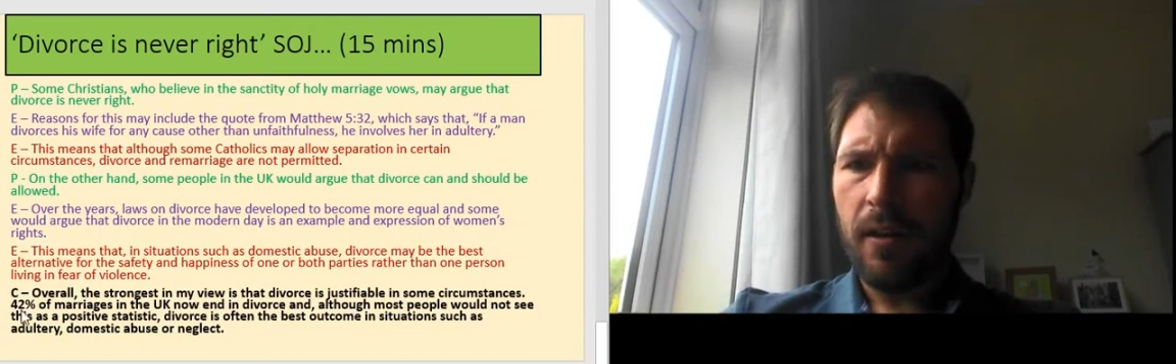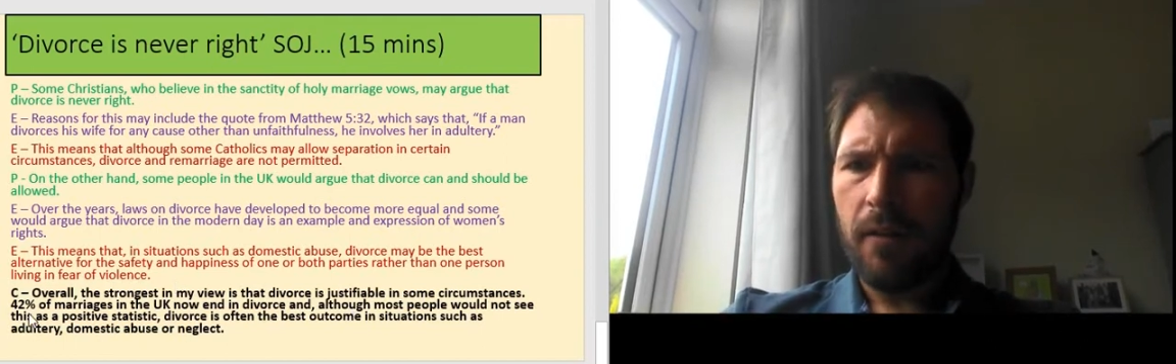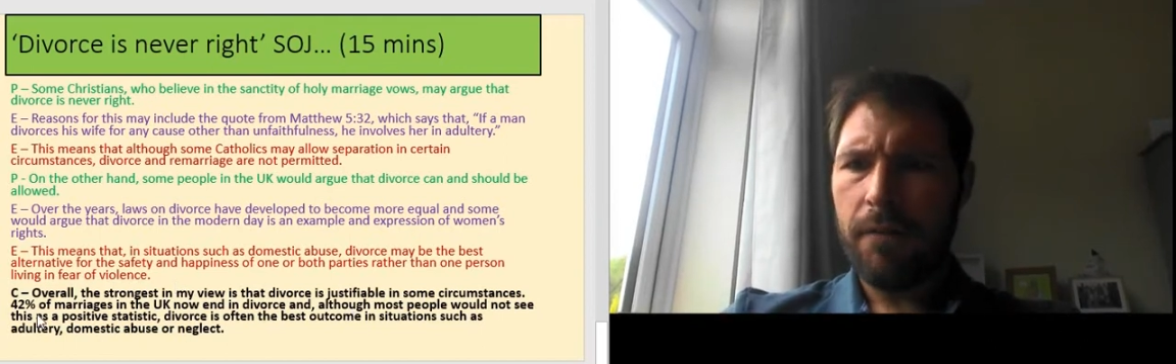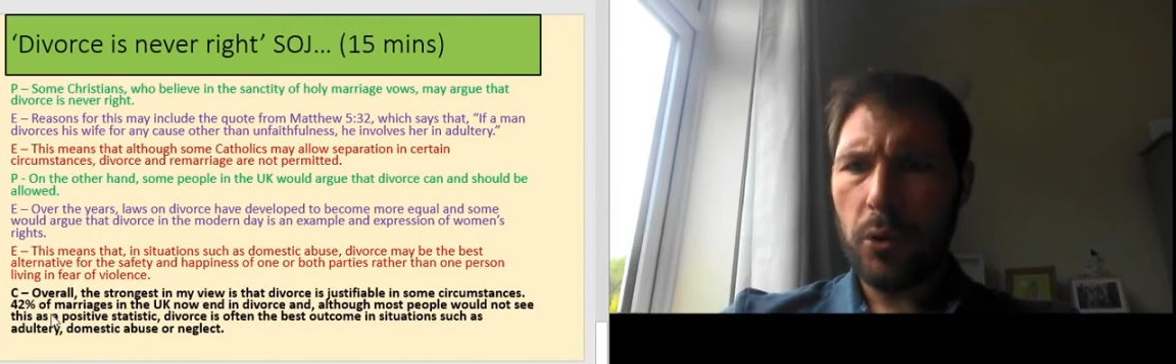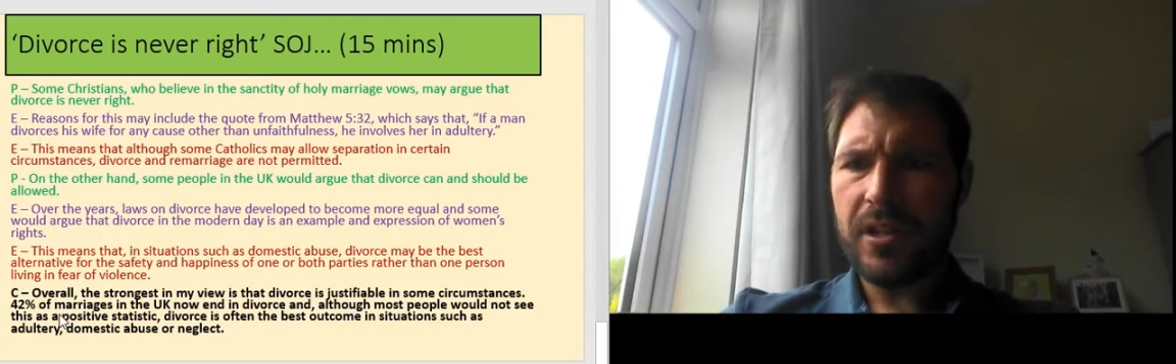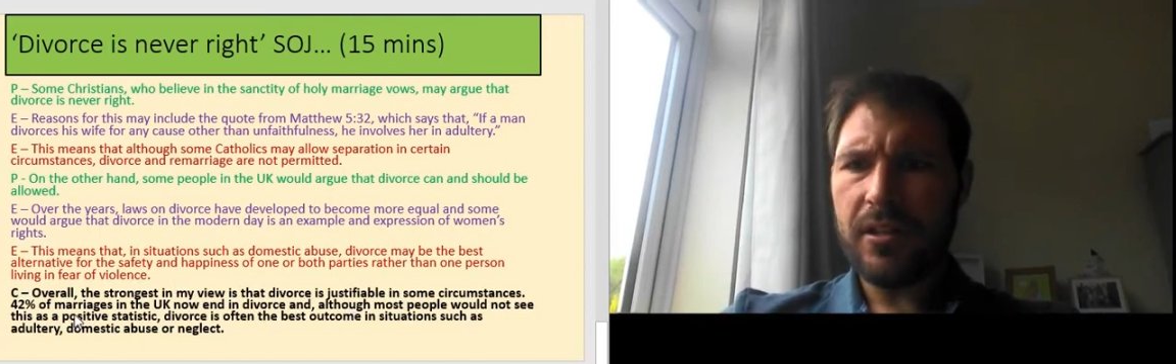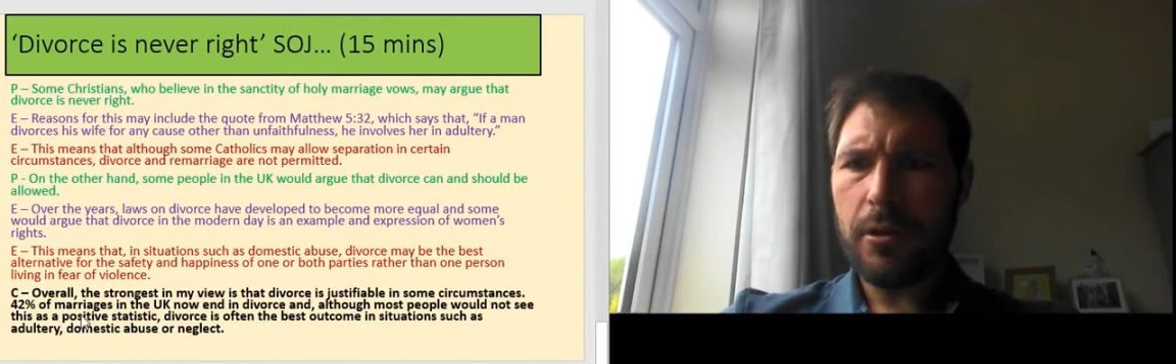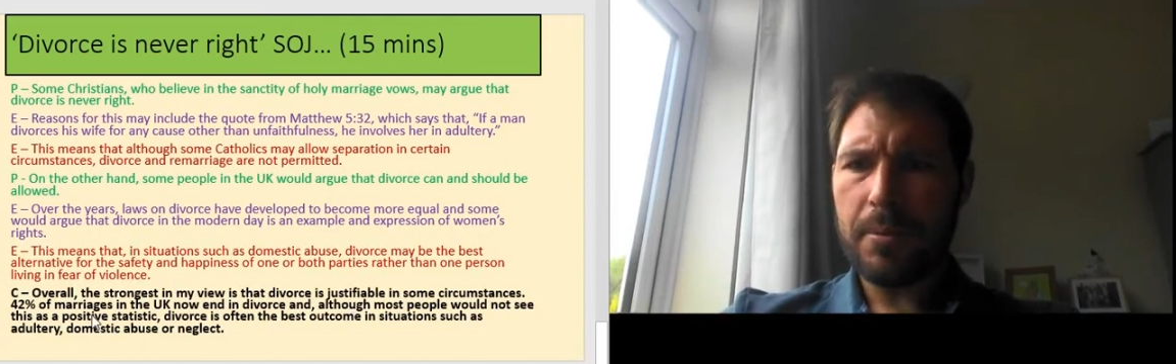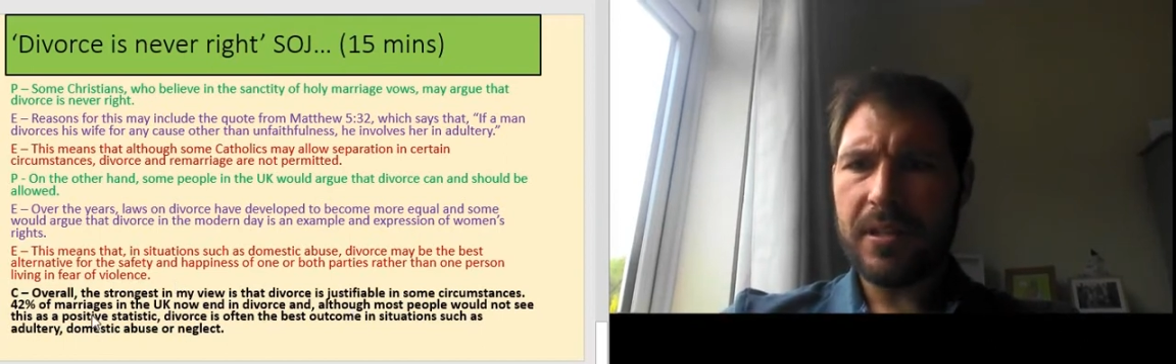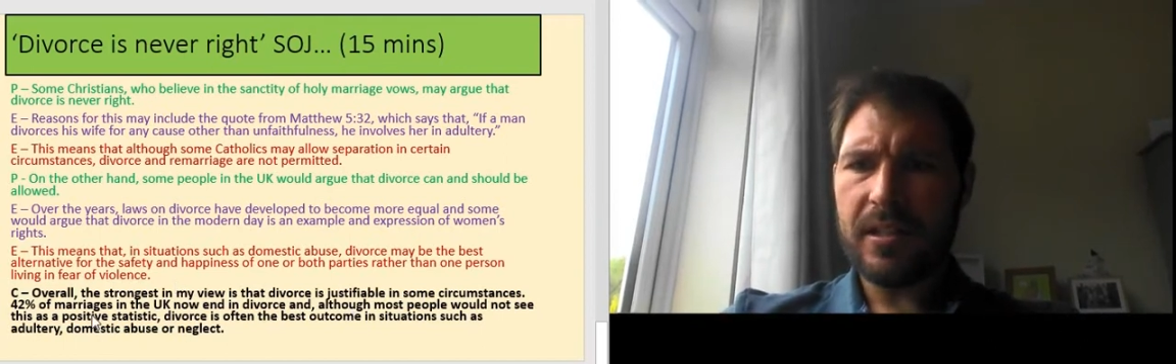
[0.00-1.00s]

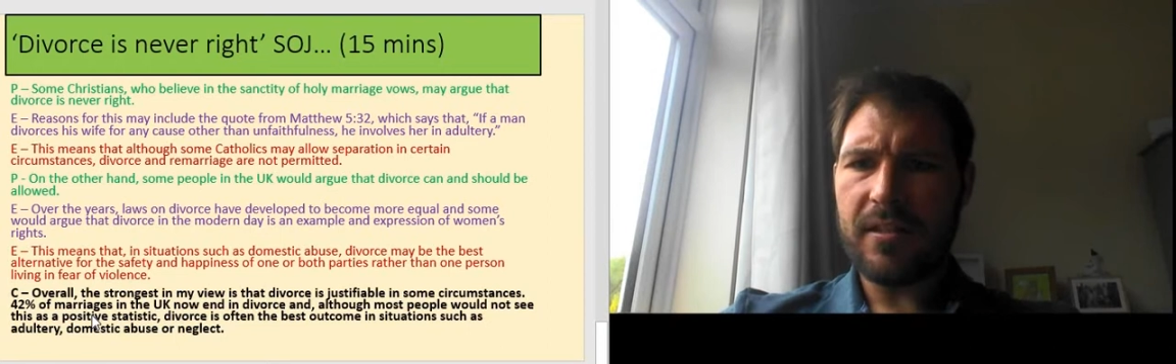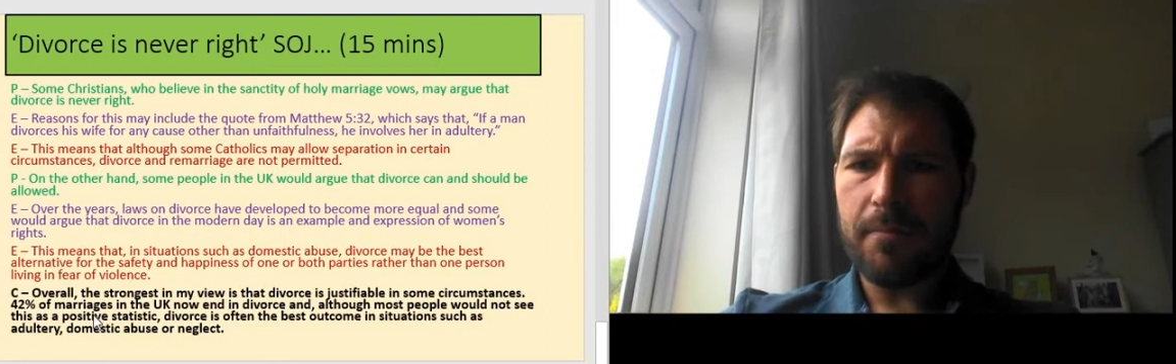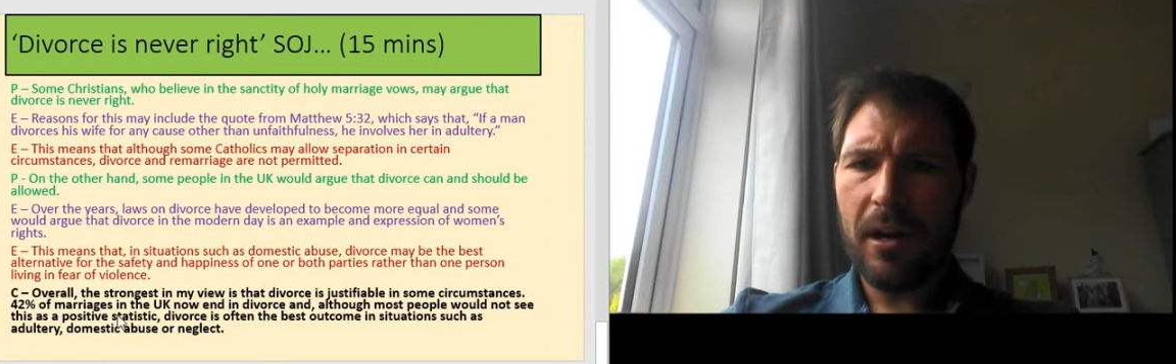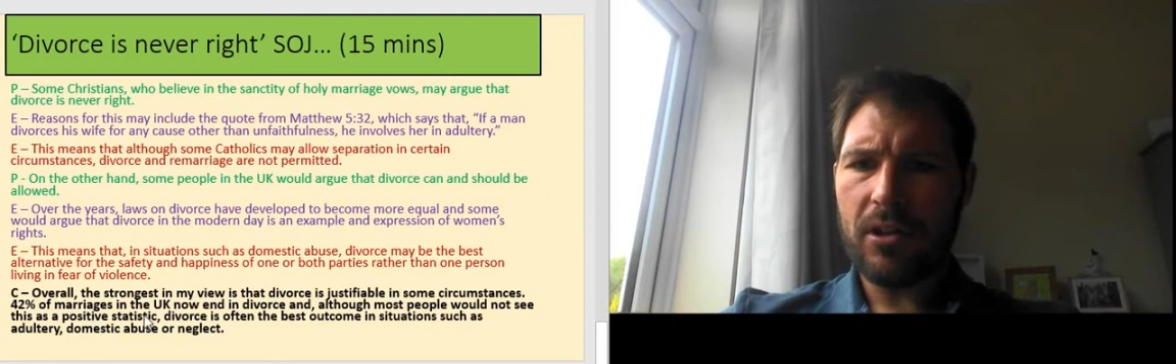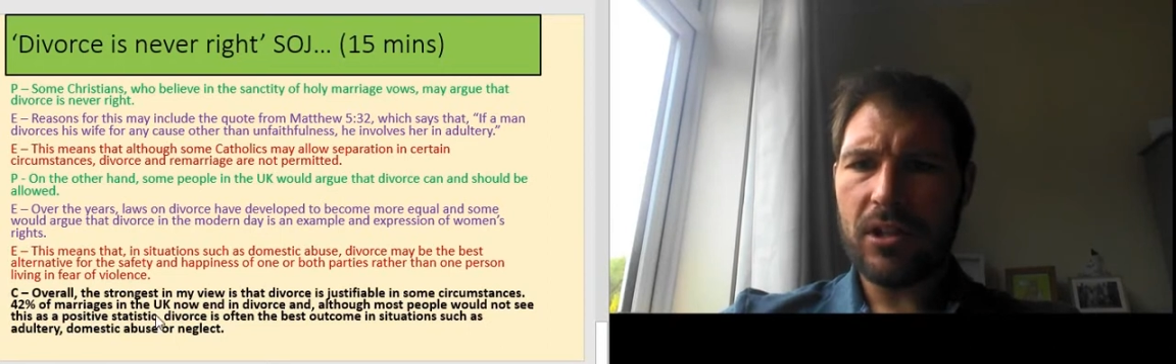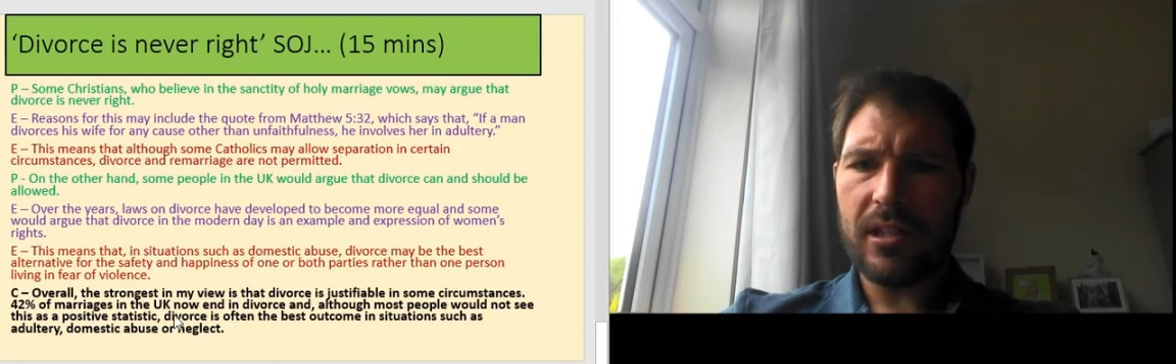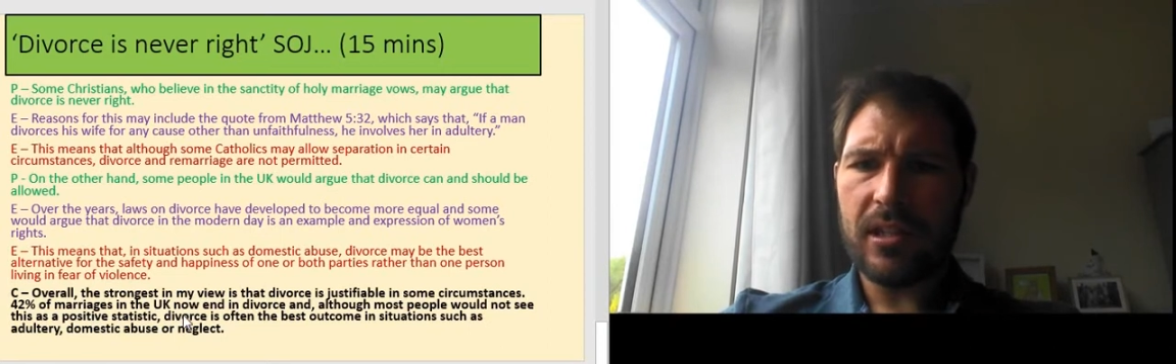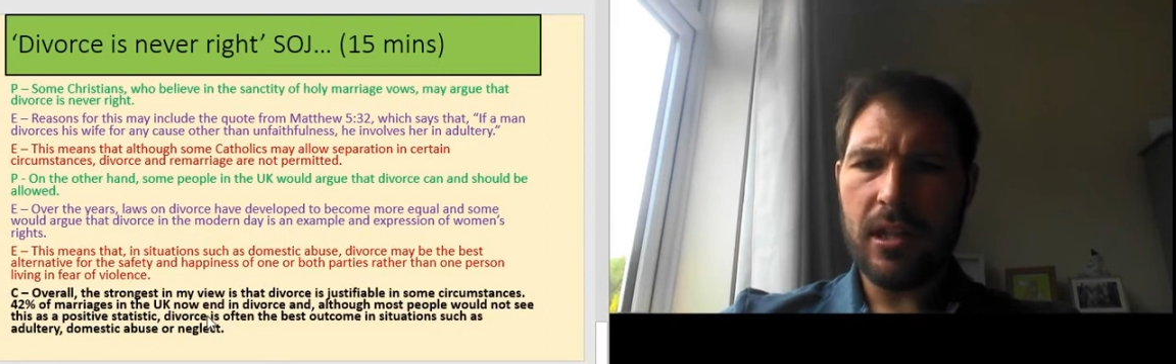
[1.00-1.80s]
42% of marriages in